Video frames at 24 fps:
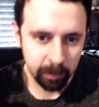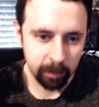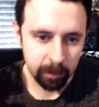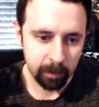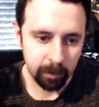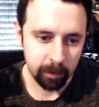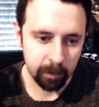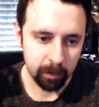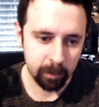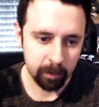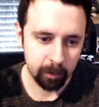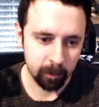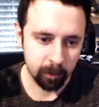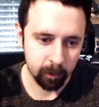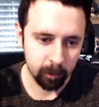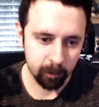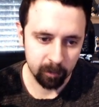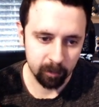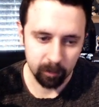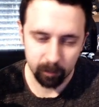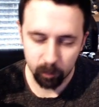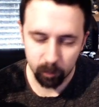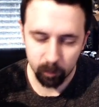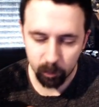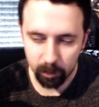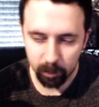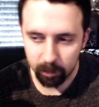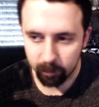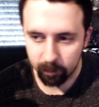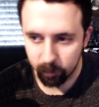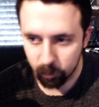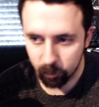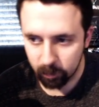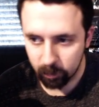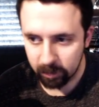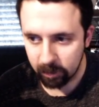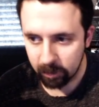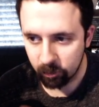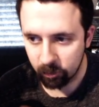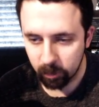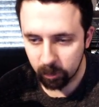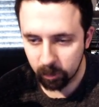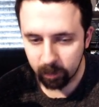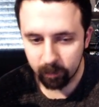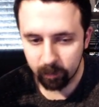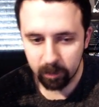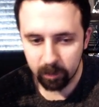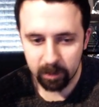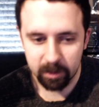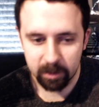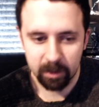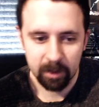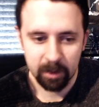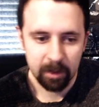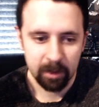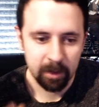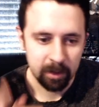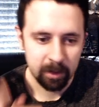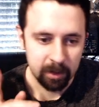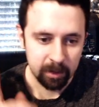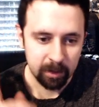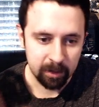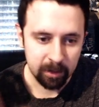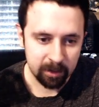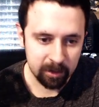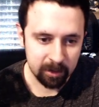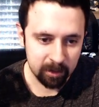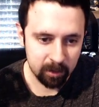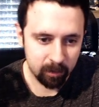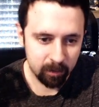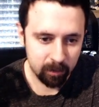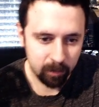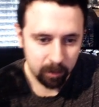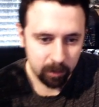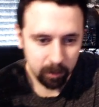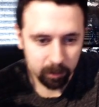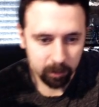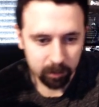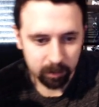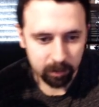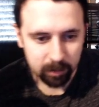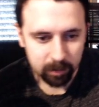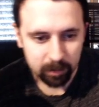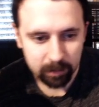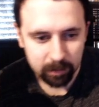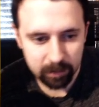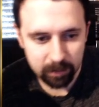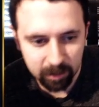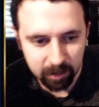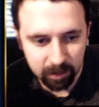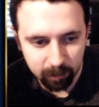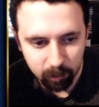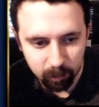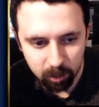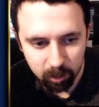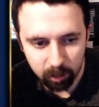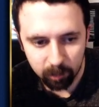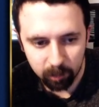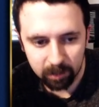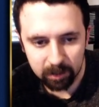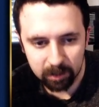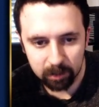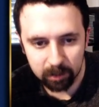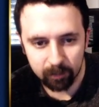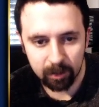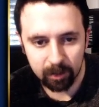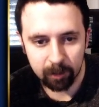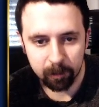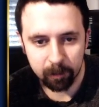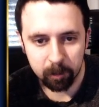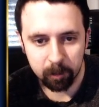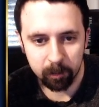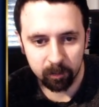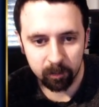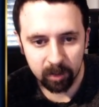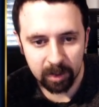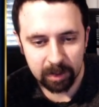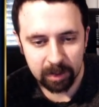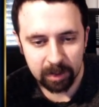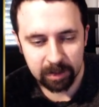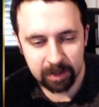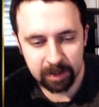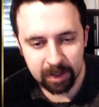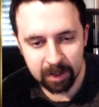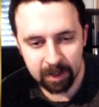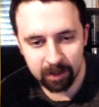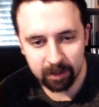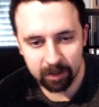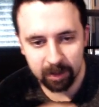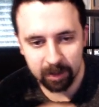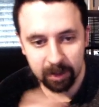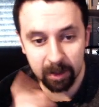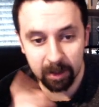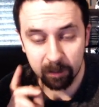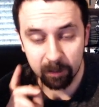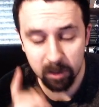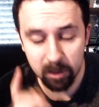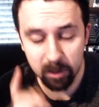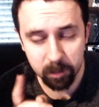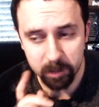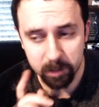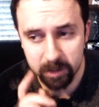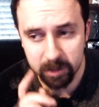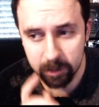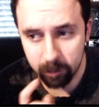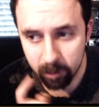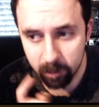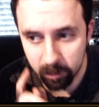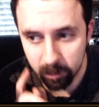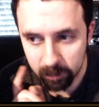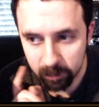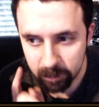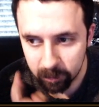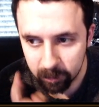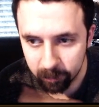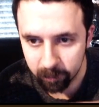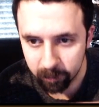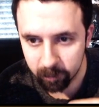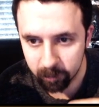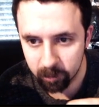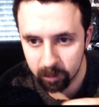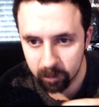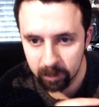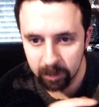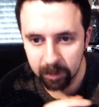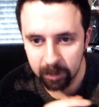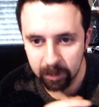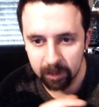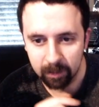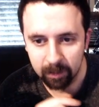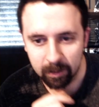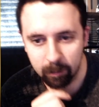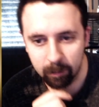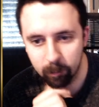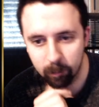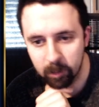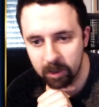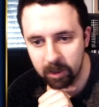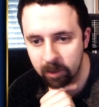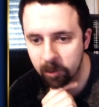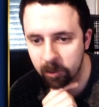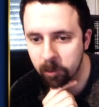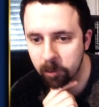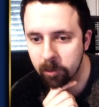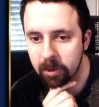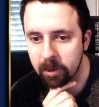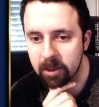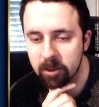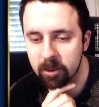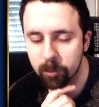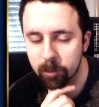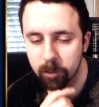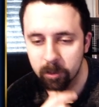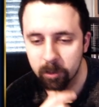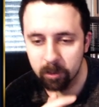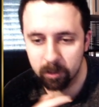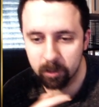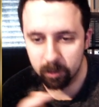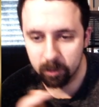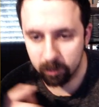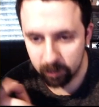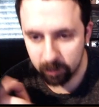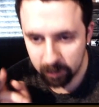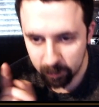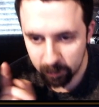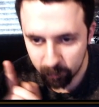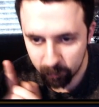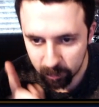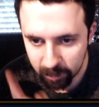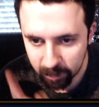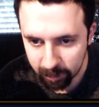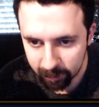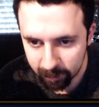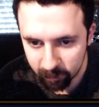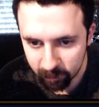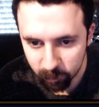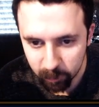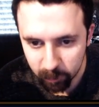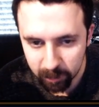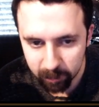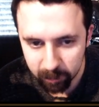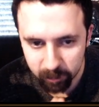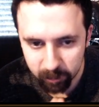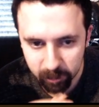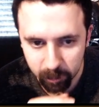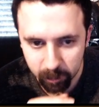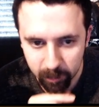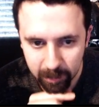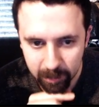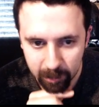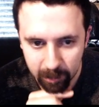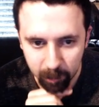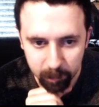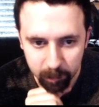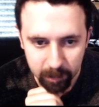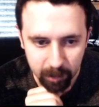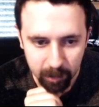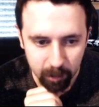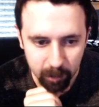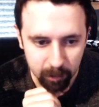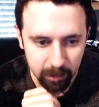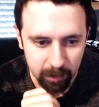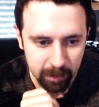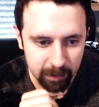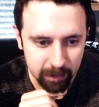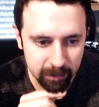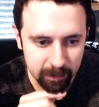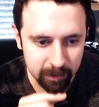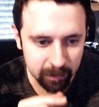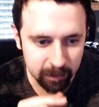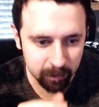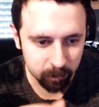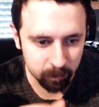uh, or 12, 12, yeah, 12 units, then this is a very good TMR because 500 flat attack and 50% all killers. Keep in mind though, Espers give a lot as well, so that helps out a lot.